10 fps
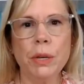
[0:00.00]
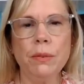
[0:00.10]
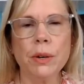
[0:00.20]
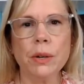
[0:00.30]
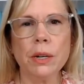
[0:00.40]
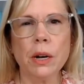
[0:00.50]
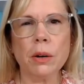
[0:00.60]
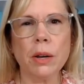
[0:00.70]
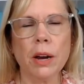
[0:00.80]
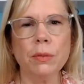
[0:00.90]
very
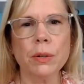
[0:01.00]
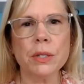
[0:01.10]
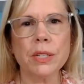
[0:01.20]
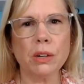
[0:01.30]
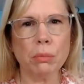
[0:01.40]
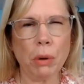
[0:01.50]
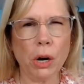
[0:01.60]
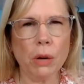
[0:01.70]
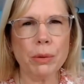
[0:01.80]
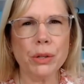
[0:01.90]
careful because they are
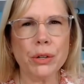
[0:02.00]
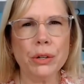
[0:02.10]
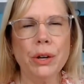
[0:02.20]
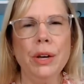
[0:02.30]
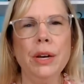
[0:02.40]
popular.